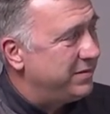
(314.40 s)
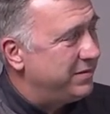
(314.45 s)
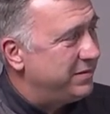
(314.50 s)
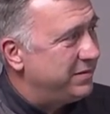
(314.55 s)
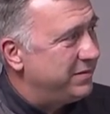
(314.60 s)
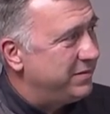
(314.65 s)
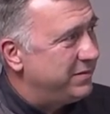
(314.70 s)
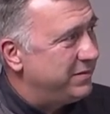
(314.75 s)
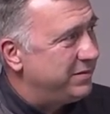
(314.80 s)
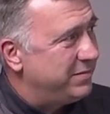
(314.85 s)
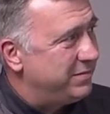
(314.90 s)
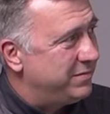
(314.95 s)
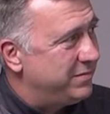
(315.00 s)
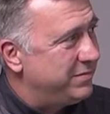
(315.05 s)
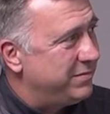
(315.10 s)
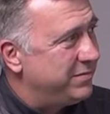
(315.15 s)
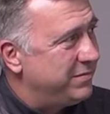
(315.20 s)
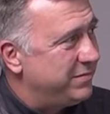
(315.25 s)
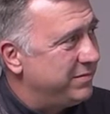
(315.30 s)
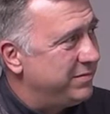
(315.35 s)

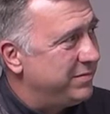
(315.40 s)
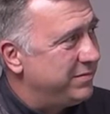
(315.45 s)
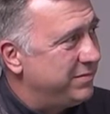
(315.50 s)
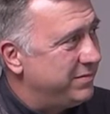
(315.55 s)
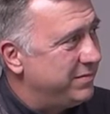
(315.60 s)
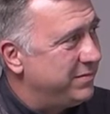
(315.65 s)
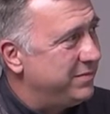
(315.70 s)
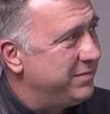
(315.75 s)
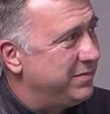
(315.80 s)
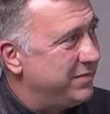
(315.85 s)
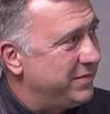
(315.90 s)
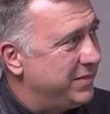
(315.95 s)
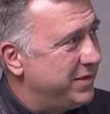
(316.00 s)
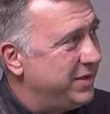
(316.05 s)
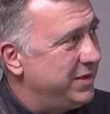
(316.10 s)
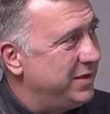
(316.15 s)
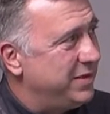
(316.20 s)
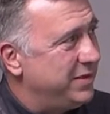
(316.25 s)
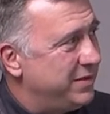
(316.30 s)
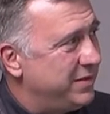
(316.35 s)

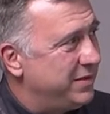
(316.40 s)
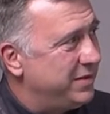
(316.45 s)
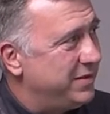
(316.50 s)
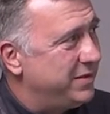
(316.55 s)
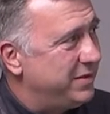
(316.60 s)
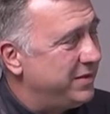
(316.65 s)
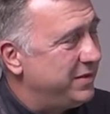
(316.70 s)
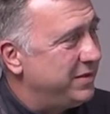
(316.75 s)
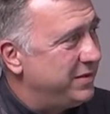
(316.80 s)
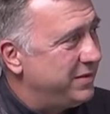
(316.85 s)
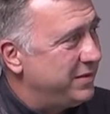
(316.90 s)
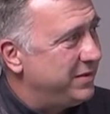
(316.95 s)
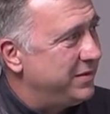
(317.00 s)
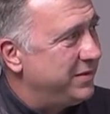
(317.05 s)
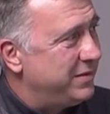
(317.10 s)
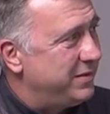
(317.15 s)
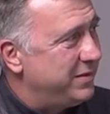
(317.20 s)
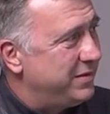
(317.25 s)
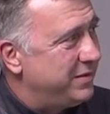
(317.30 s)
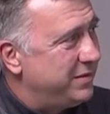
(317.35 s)

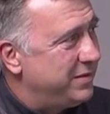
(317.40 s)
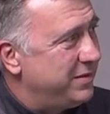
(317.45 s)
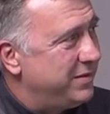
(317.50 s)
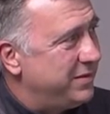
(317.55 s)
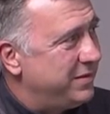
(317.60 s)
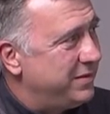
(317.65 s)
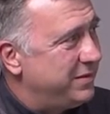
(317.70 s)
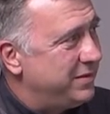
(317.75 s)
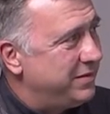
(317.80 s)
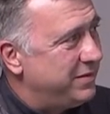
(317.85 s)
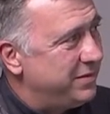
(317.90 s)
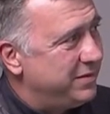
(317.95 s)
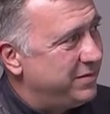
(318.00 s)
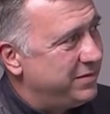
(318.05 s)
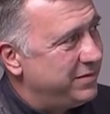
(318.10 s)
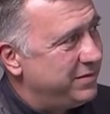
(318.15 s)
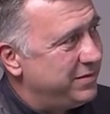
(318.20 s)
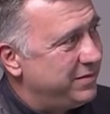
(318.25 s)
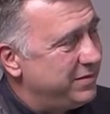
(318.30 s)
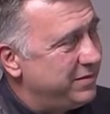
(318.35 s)

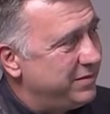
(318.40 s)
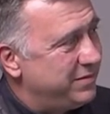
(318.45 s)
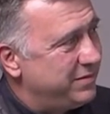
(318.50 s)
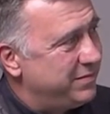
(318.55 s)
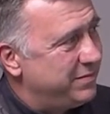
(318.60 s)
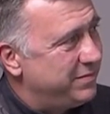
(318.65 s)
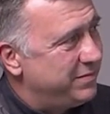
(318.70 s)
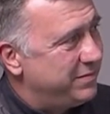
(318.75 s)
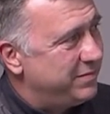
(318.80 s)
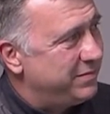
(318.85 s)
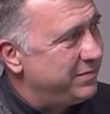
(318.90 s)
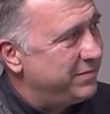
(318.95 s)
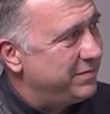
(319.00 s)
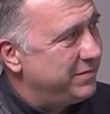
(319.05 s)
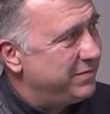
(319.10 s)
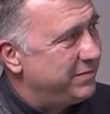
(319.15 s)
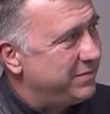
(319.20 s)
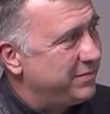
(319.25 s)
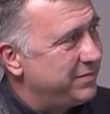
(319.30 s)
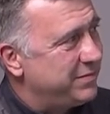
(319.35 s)

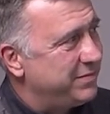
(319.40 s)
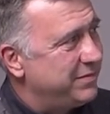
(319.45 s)
No words are spoken by the person on screen.